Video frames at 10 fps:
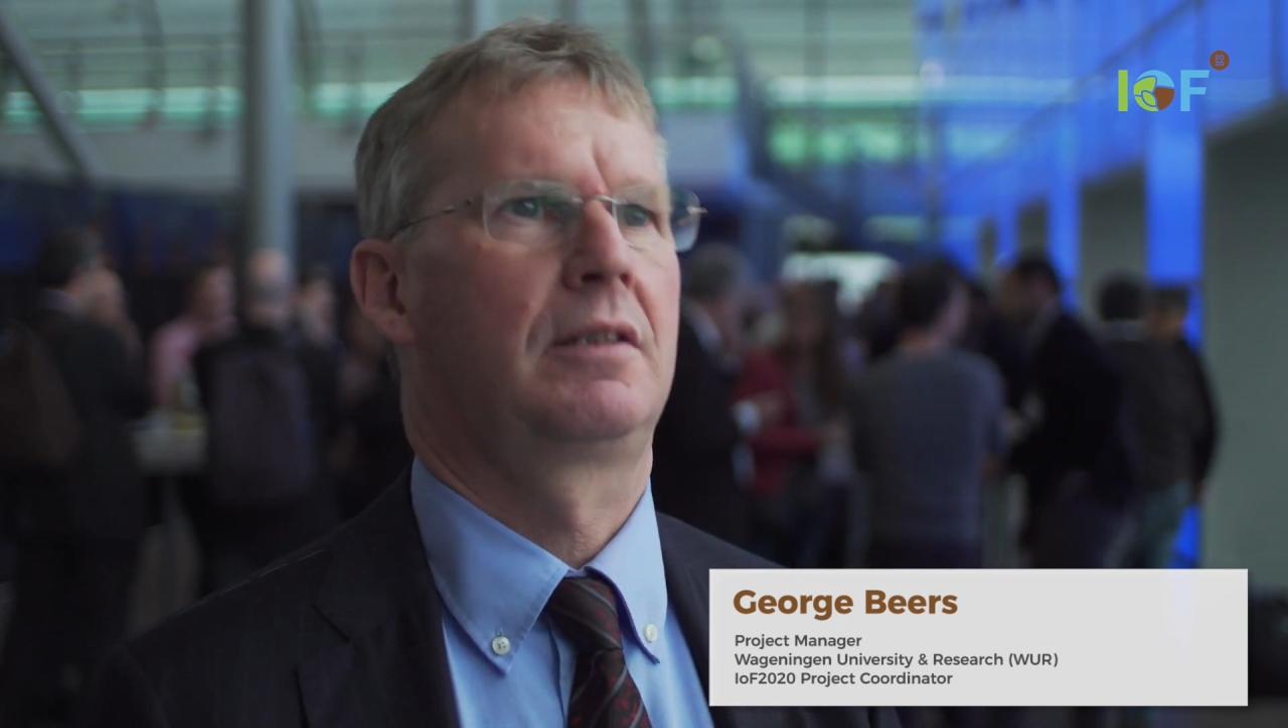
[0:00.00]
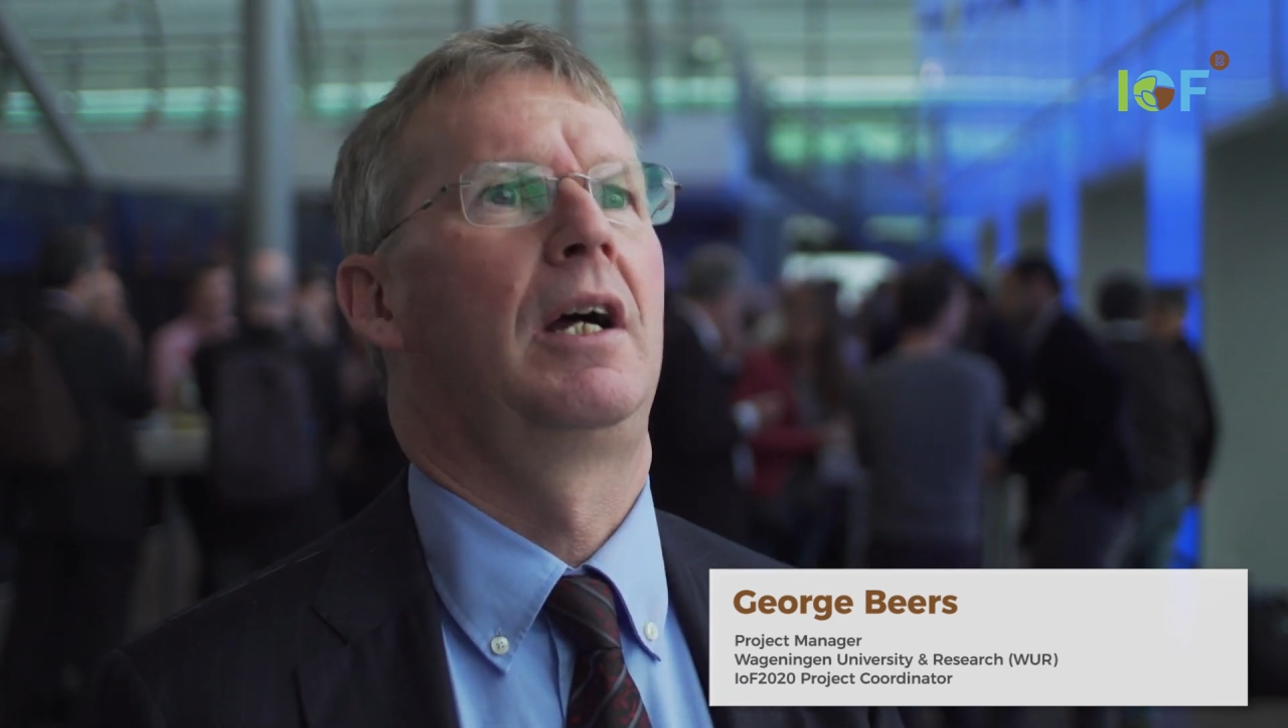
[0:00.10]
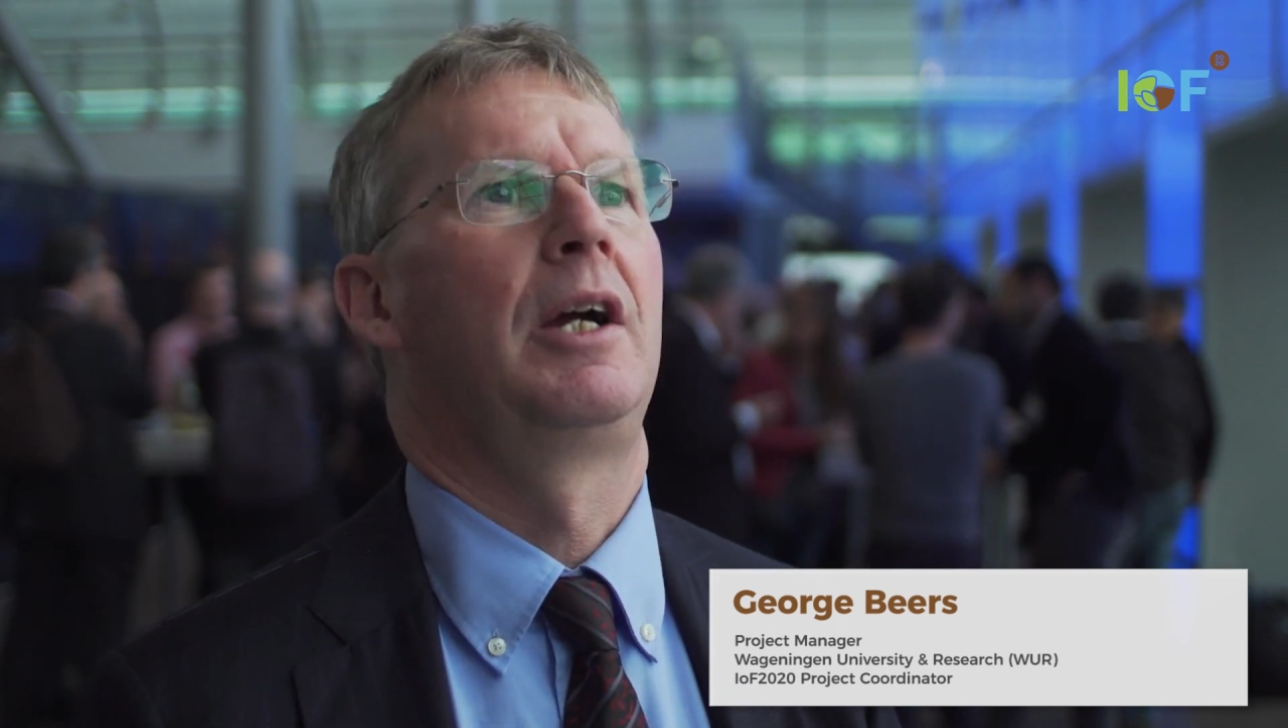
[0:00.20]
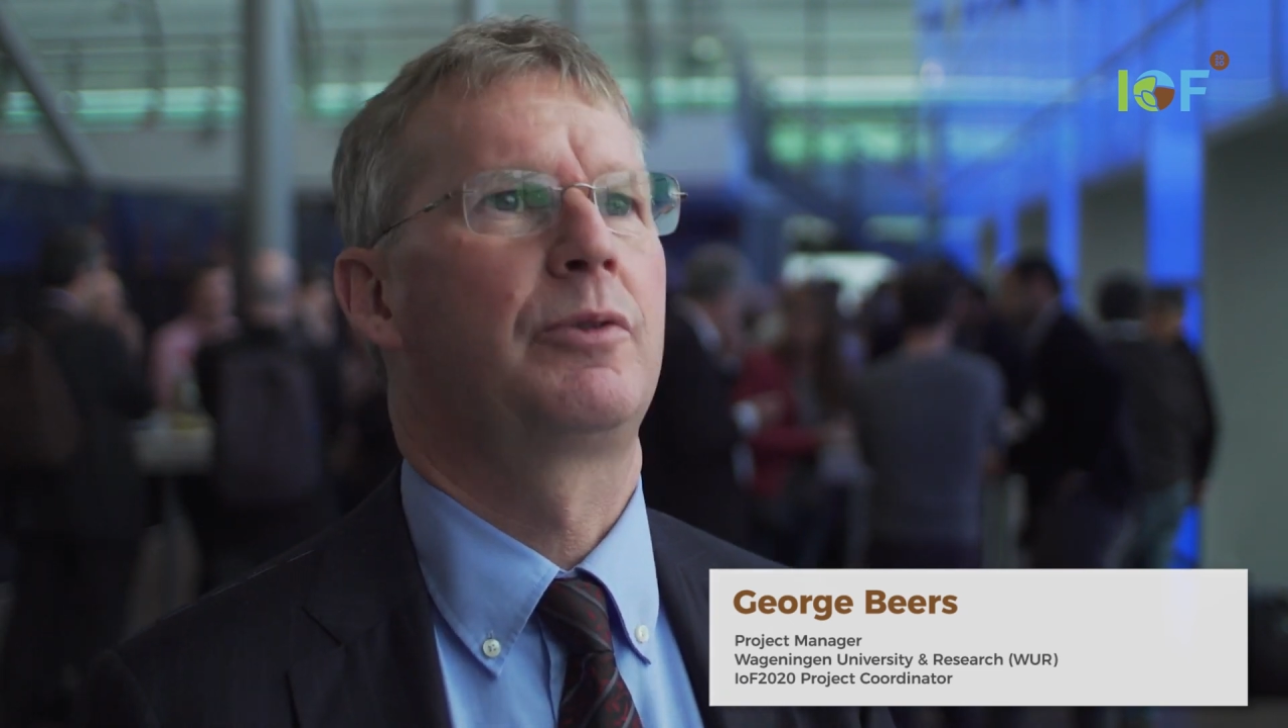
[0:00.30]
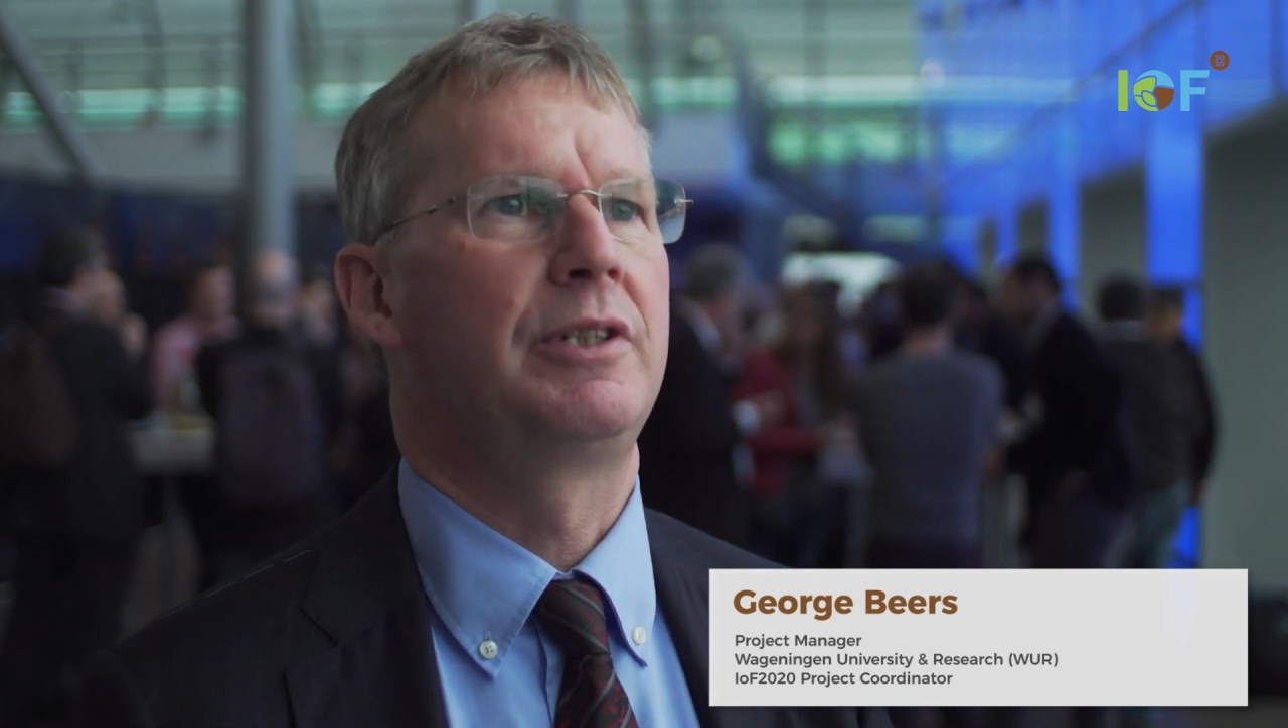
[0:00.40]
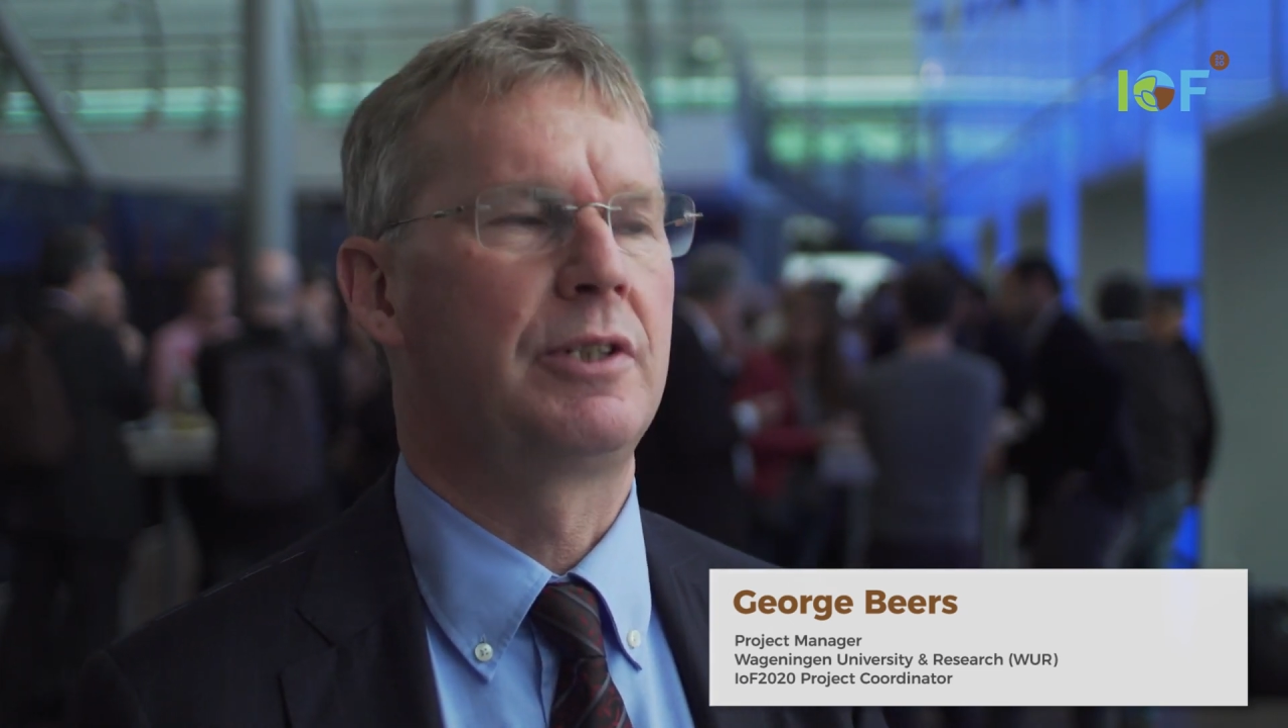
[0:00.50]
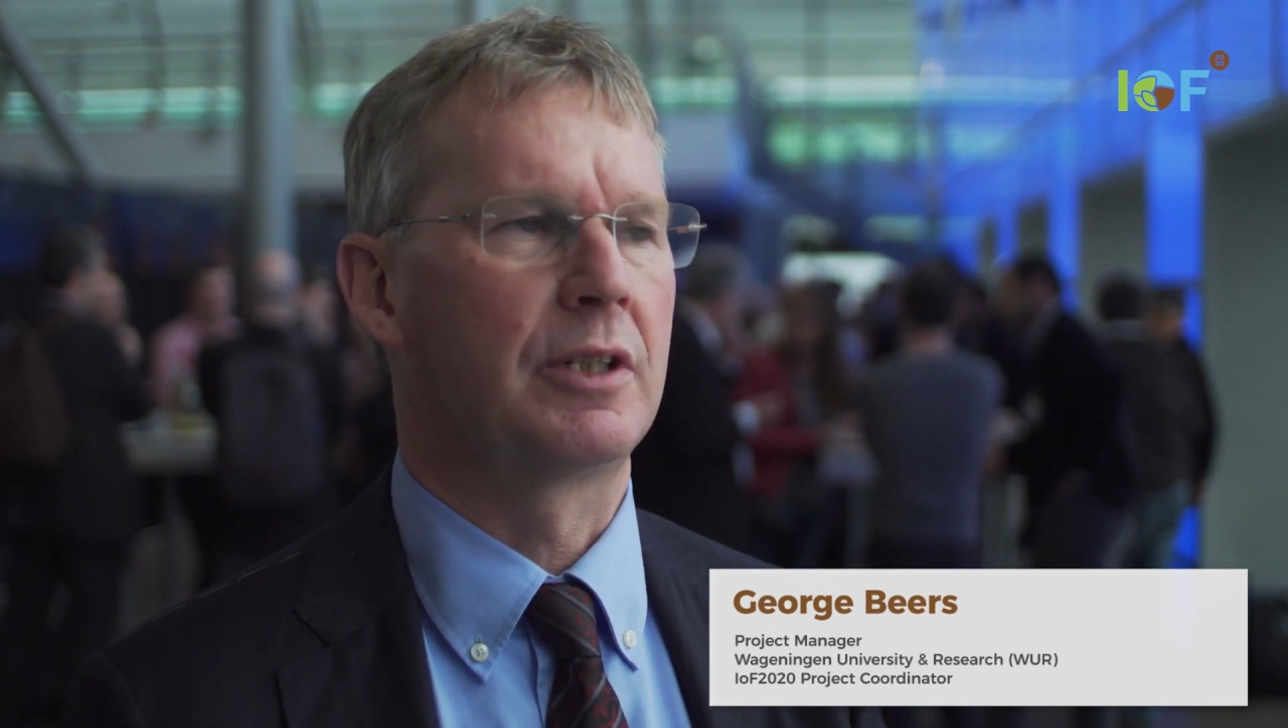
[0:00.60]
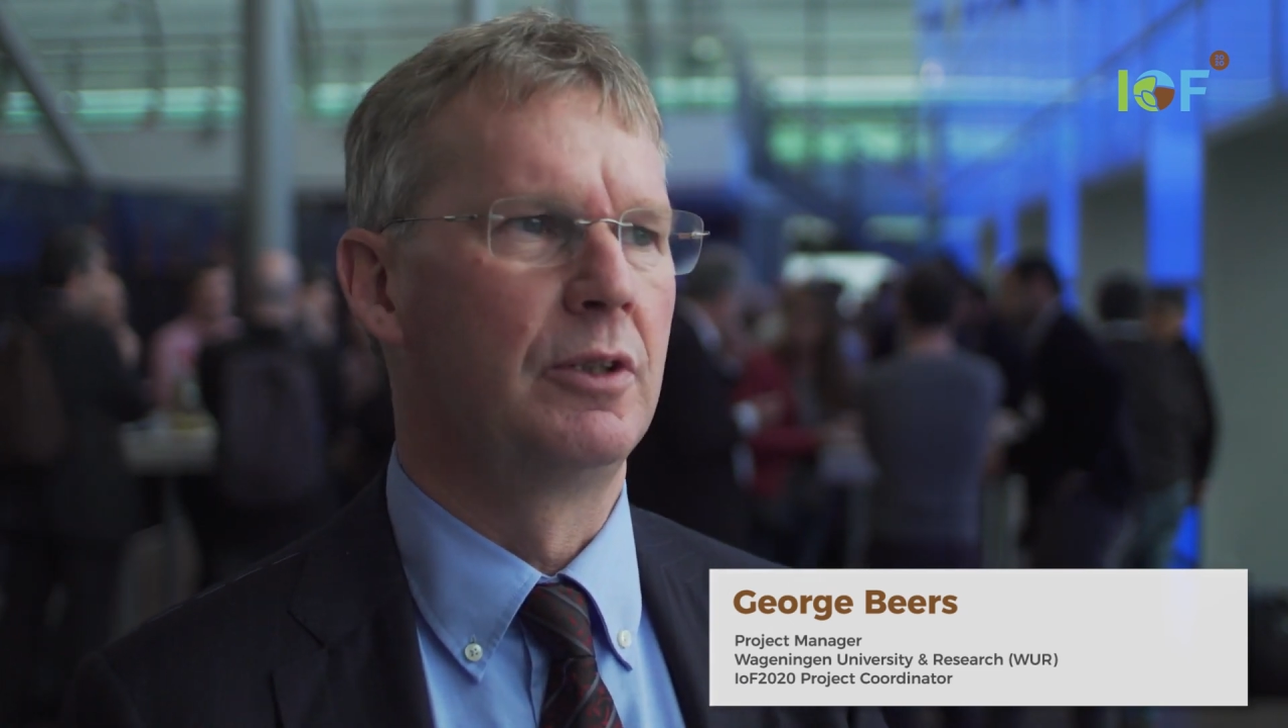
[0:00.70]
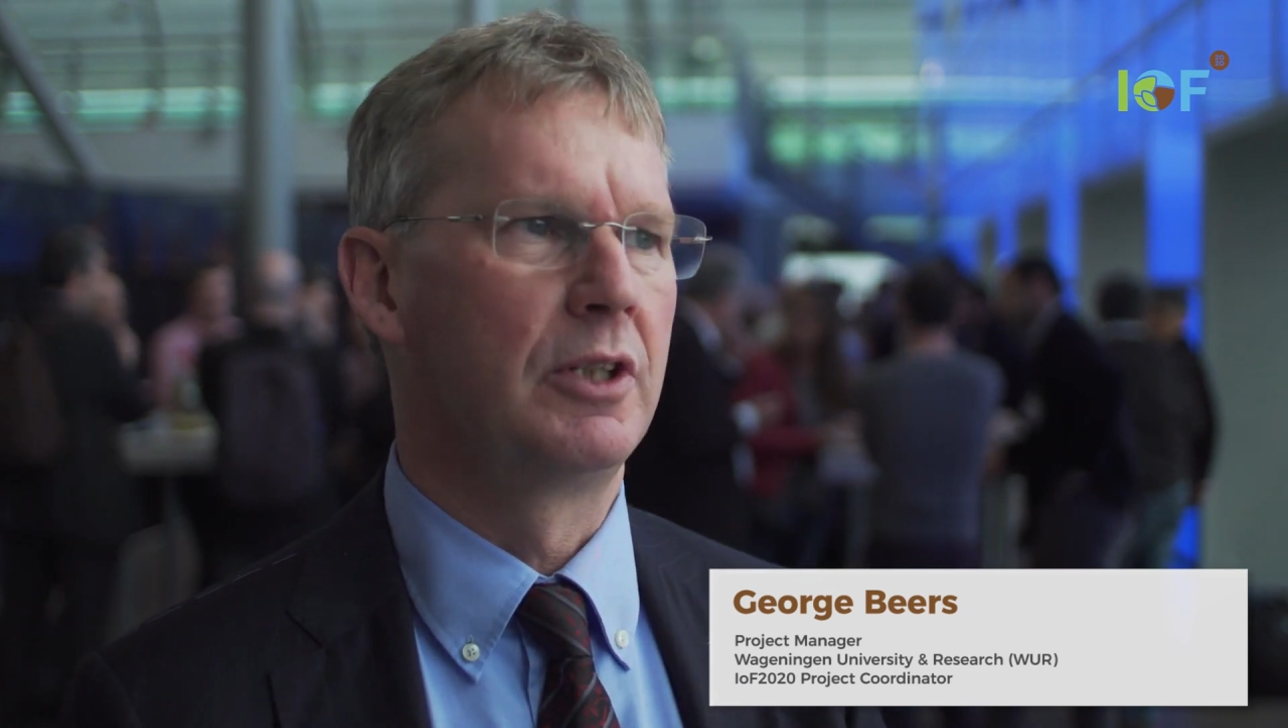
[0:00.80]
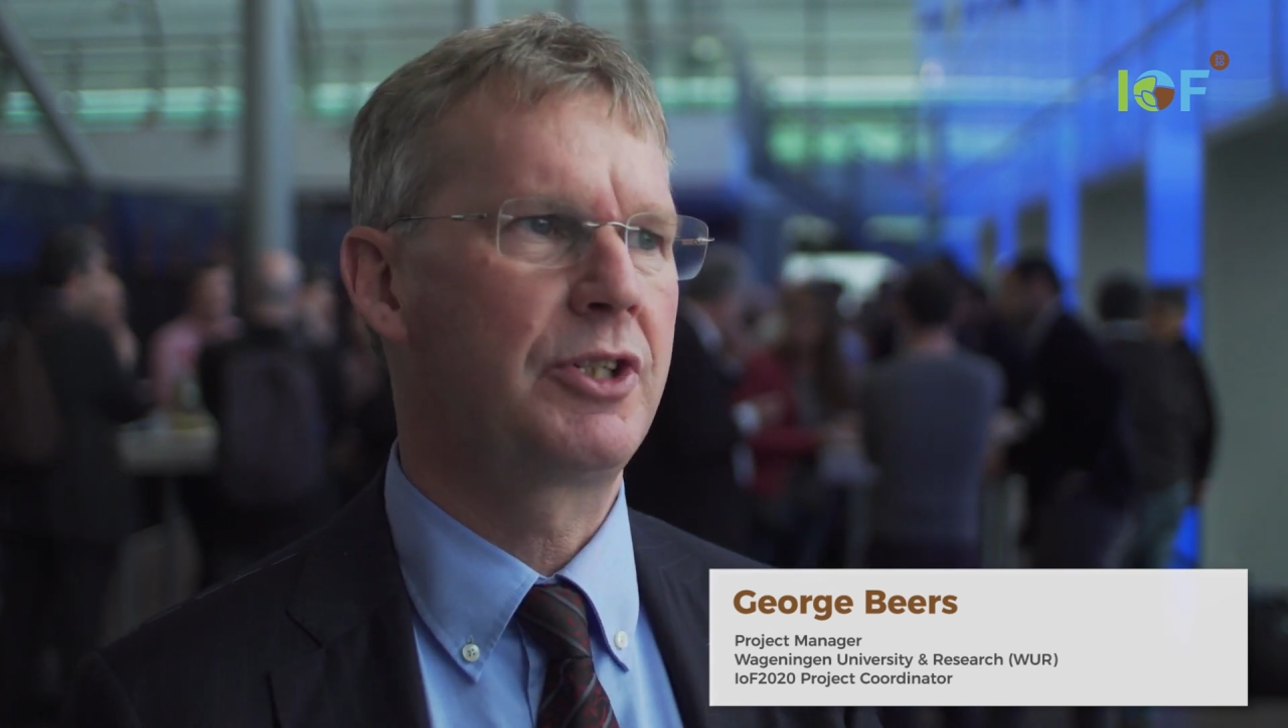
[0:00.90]
IoT
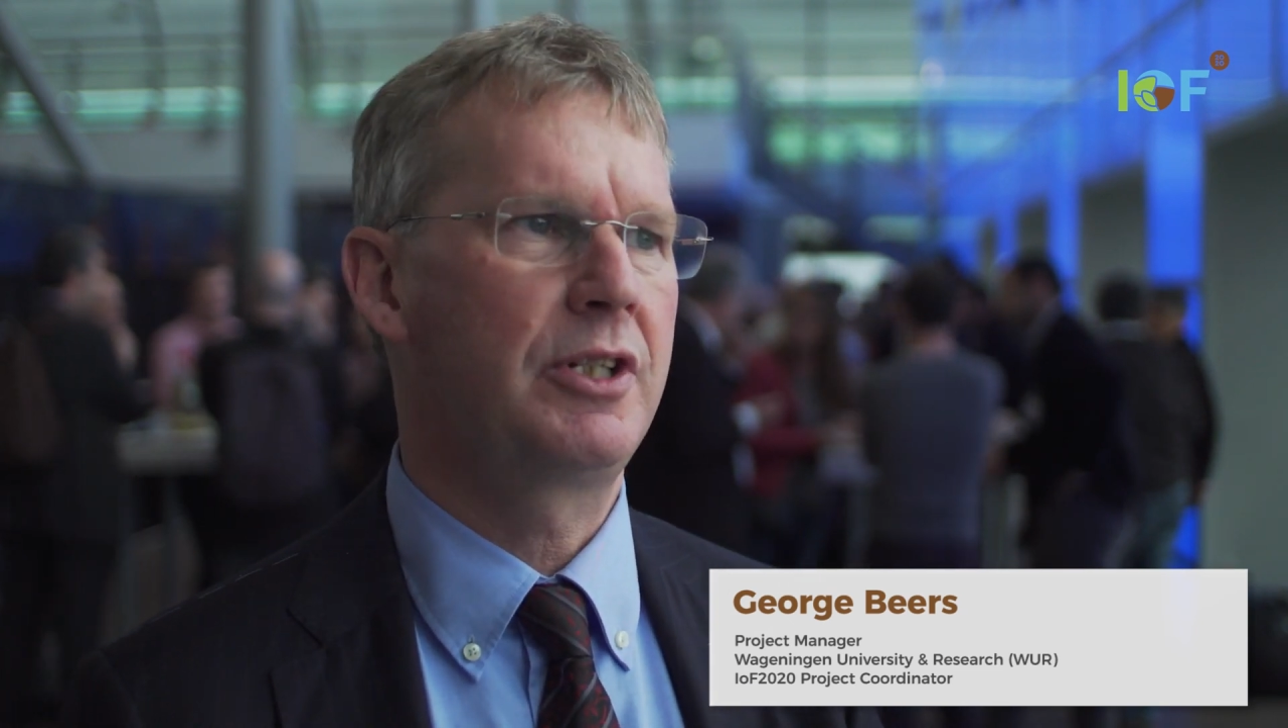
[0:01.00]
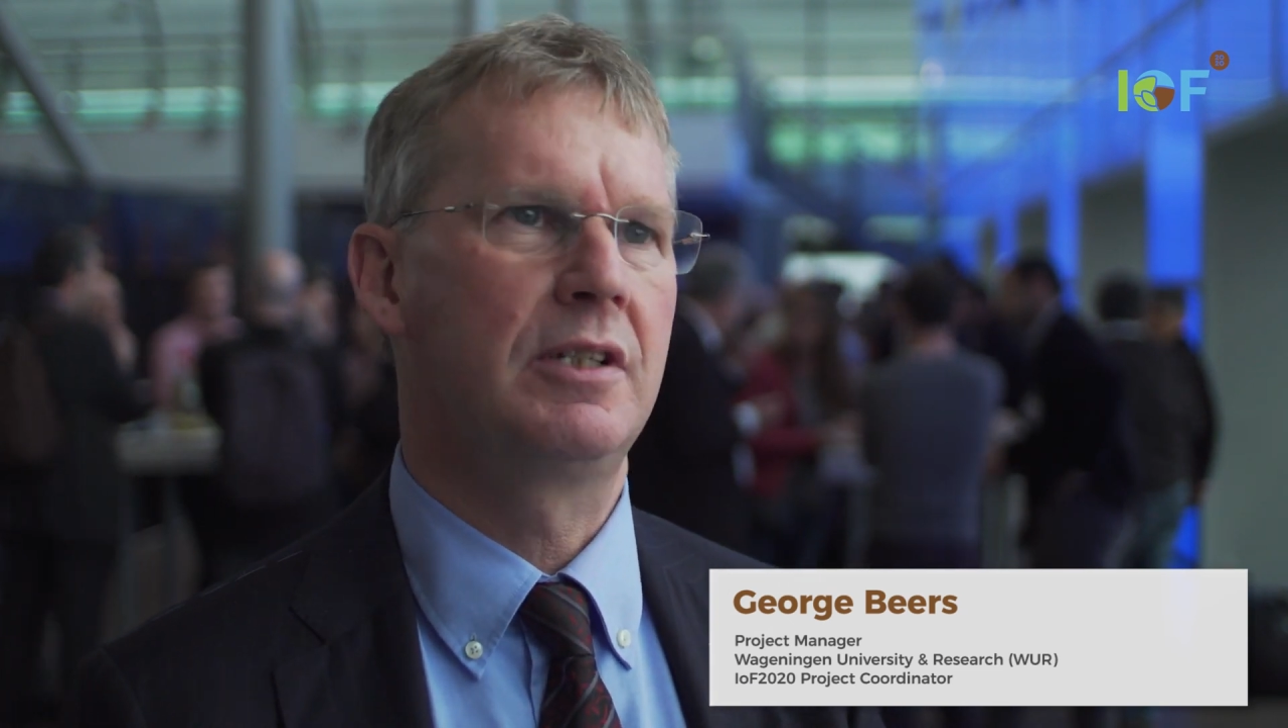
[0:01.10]
technology